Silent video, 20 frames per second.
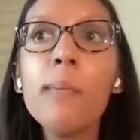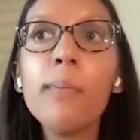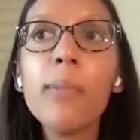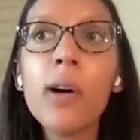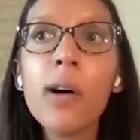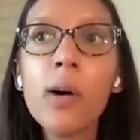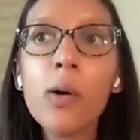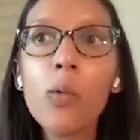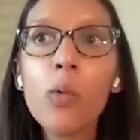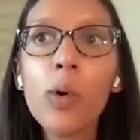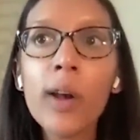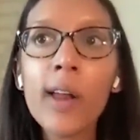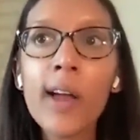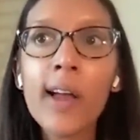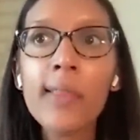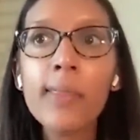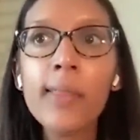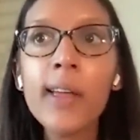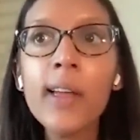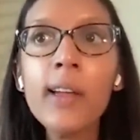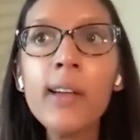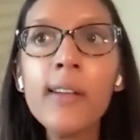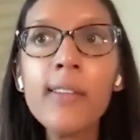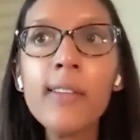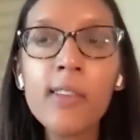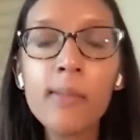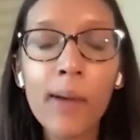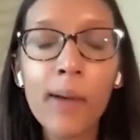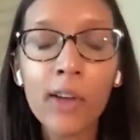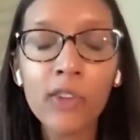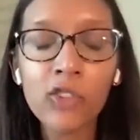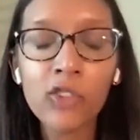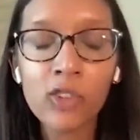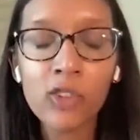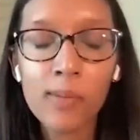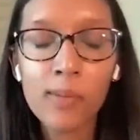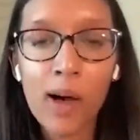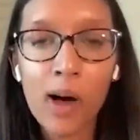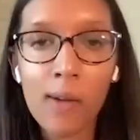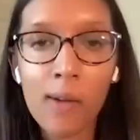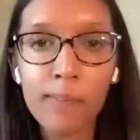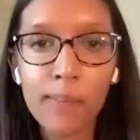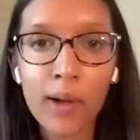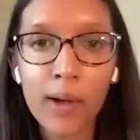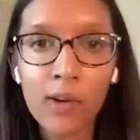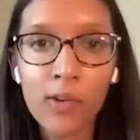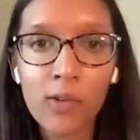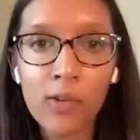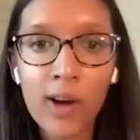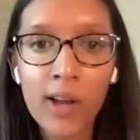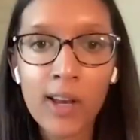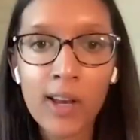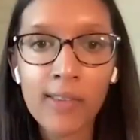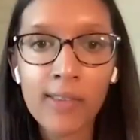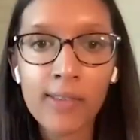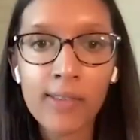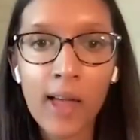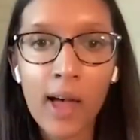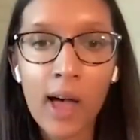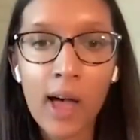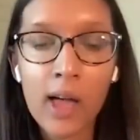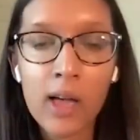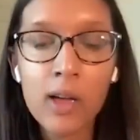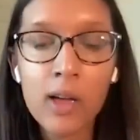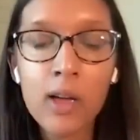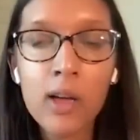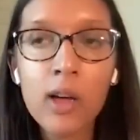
But what I think is special about Bitcoin is that